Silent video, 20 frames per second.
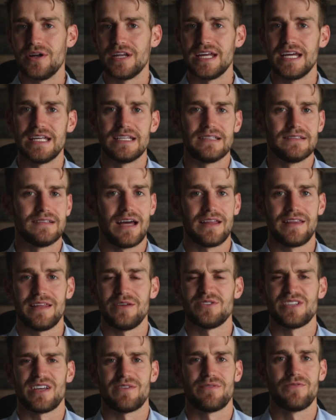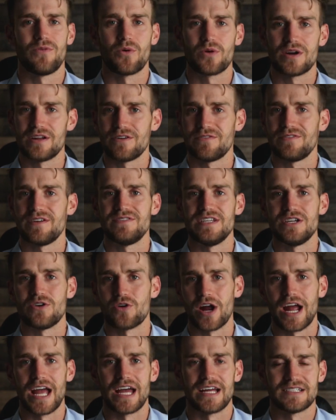put in, I think it was like 40 or 50
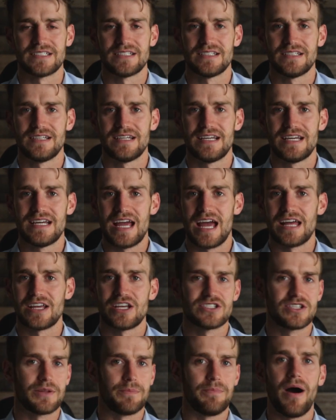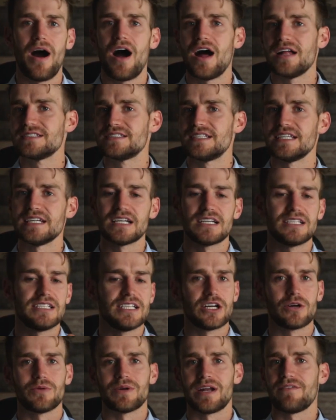grand because the bonds didn't
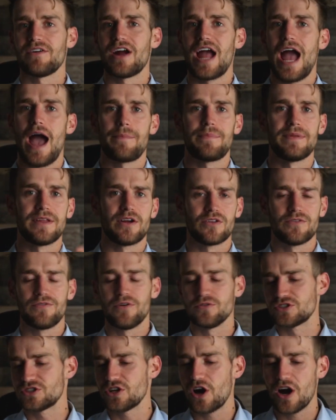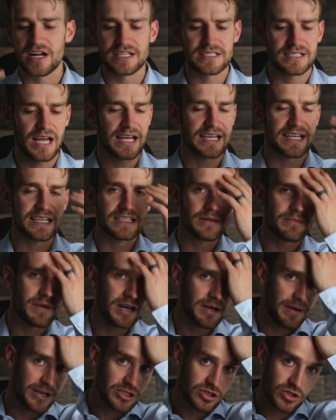clear, whatever happened there on the phone. Sorry, I can get the
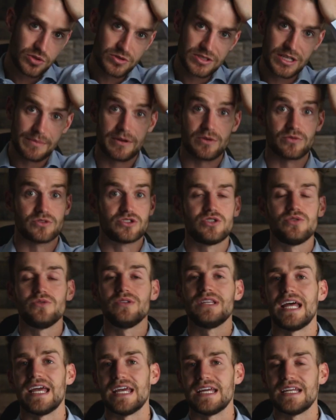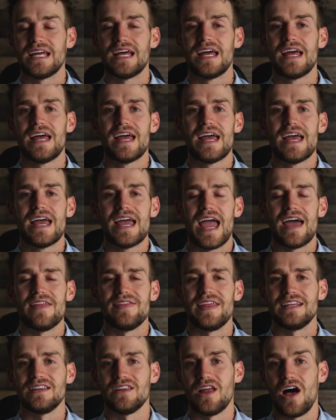money by Tuesday, but it was too late
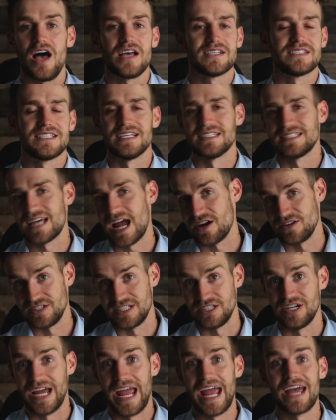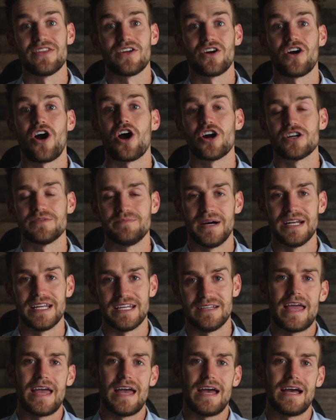and they lost the entire deal and their hard
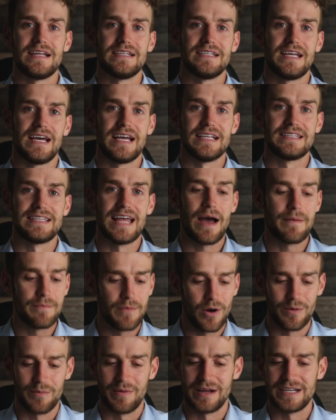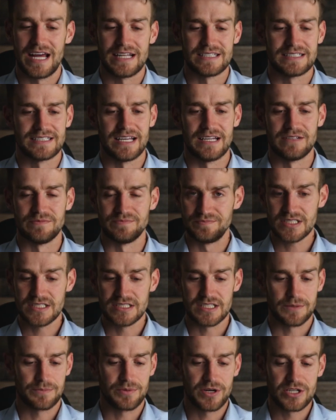money. And uh, at that moment, my dad said,
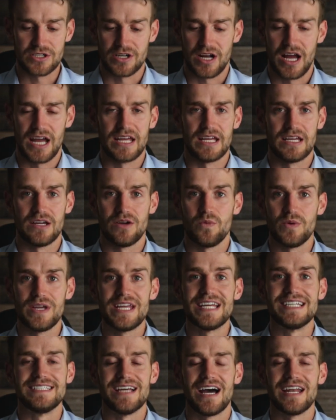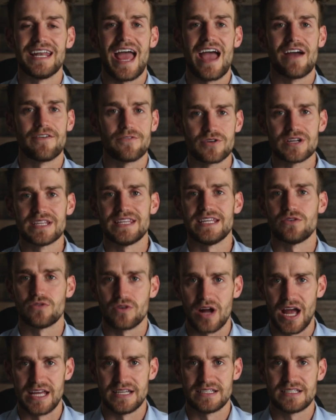he's like, Bridger, I we had done everything
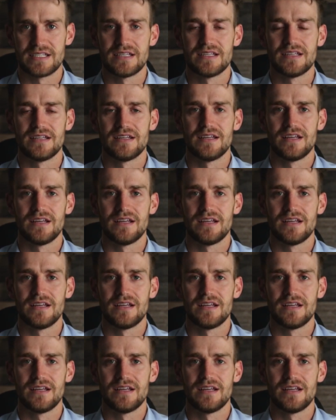right.